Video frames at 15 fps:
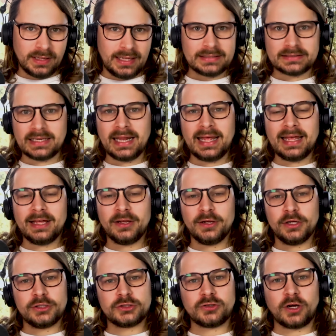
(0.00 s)
It's clear,
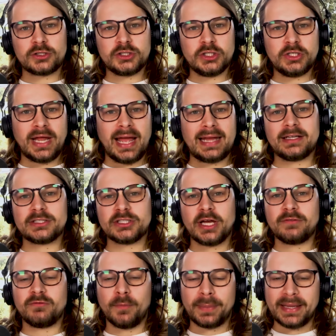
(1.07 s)
structured, and
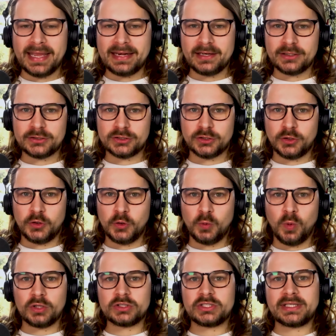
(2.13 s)
designed for beginners who
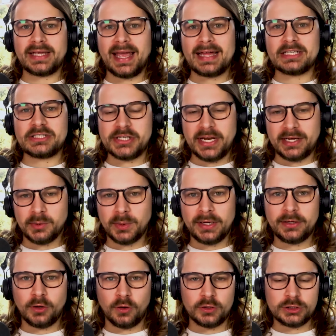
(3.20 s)
want to get genuinely
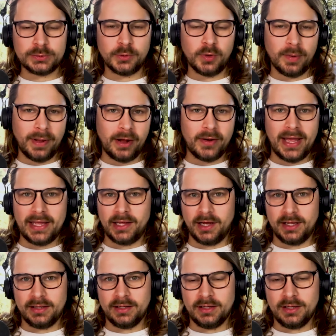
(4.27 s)
knowledgeable about
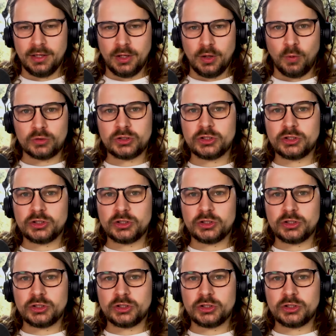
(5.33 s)
AI. Once you